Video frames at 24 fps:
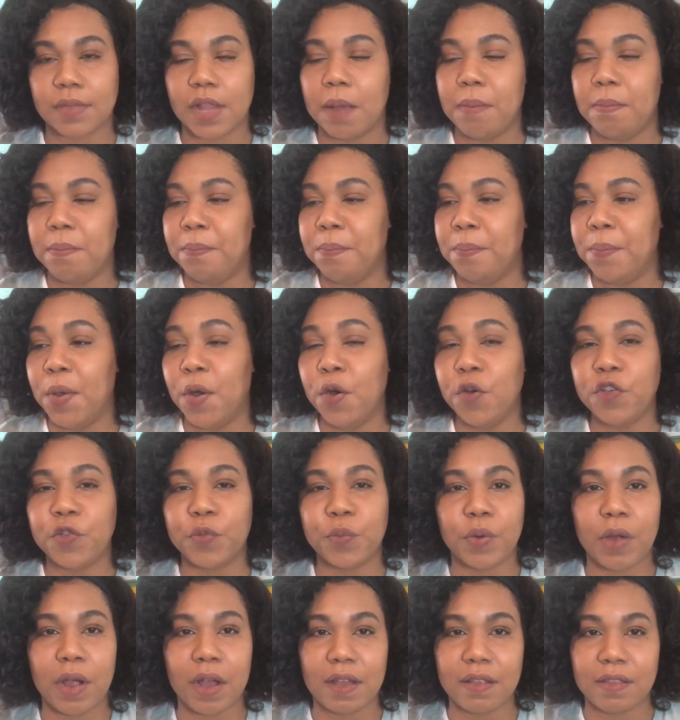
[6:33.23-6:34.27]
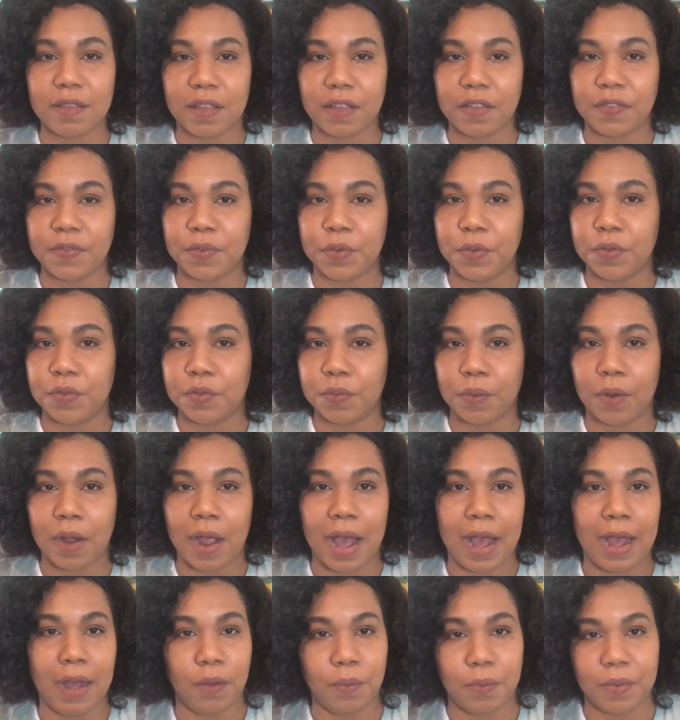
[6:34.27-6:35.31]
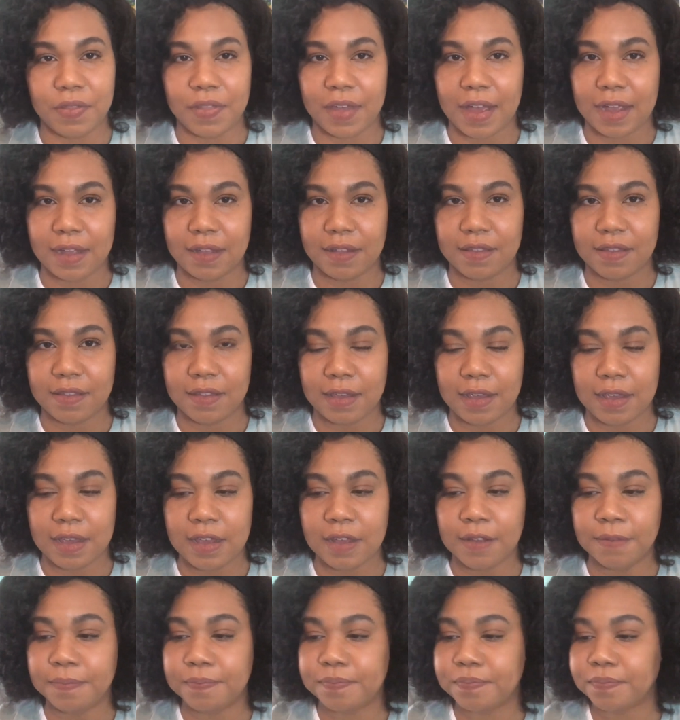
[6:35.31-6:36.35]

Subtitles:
Most processed foods were out with IC.